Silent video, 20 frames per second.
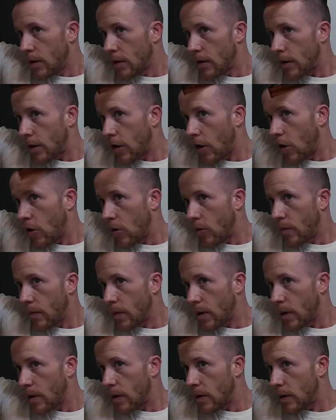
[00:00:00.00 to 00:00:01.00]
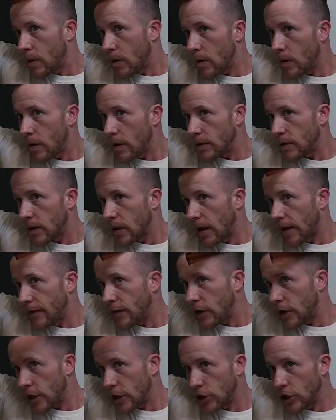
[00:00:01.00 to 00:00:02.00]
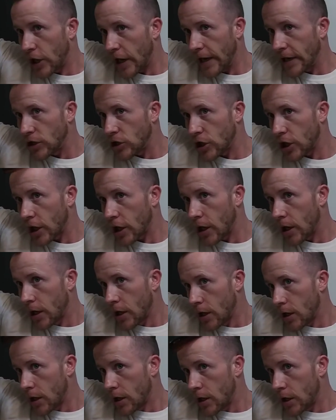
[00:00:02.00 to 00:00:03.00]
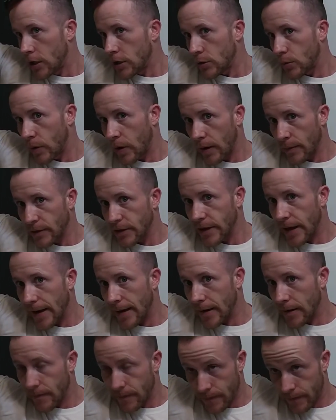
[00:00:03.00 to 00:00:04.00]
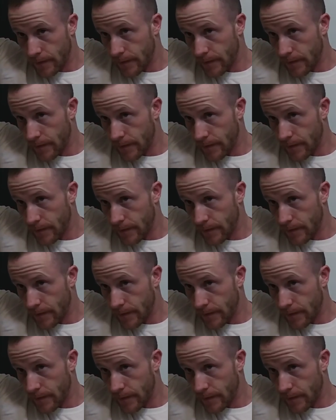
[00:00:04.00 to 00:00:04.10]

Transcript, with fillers: the comb is life changing, is what I'm saying.